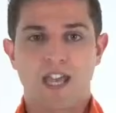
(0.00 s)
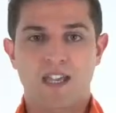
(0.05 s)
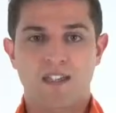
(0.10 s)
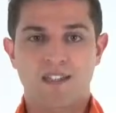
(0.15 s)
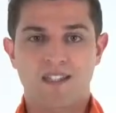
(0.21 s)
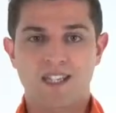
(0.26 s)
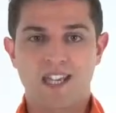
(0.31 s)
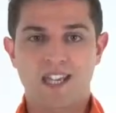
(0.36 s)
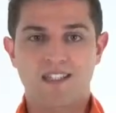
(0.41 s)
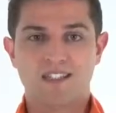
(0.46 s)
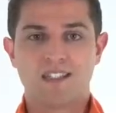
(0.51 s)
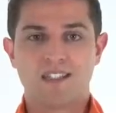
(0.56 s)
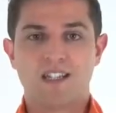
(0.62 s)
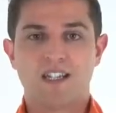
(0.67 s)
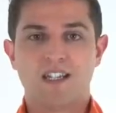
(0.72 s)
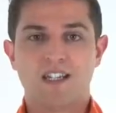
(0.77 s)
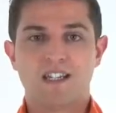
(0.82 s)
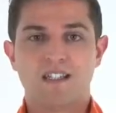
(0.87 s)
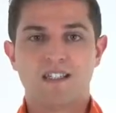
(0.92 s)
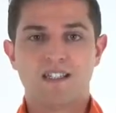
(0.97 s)
And yet,
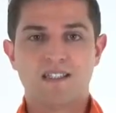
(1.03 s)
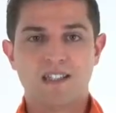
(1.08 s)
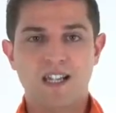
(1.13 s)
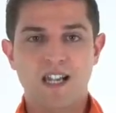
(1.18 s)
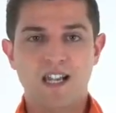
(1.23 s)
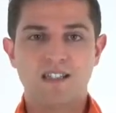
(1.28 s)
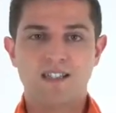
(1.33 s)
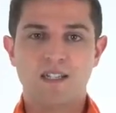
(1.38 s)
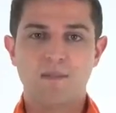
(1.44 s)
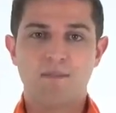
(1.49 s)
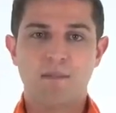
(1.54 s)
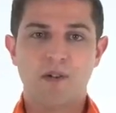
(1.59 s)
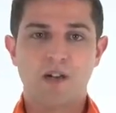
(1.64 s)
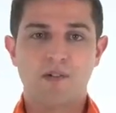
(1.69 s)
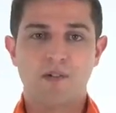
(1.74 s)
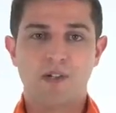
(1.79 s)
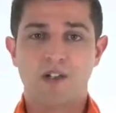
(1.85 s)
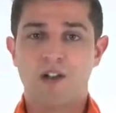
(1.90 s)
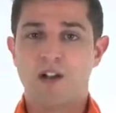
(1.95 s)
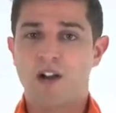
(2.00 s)
size and
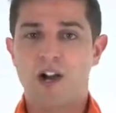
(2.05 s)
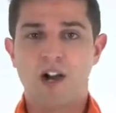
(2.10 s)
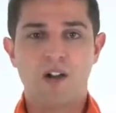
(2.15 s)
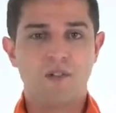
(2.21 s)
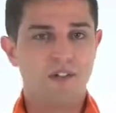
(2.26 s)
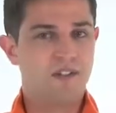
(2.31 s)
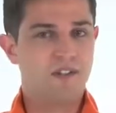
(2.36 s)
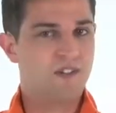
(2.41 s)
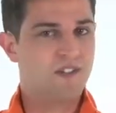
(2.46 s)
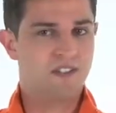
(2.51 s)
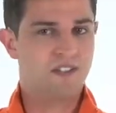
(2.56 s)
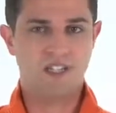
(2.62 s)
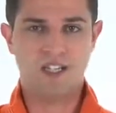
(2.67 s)
power aren't the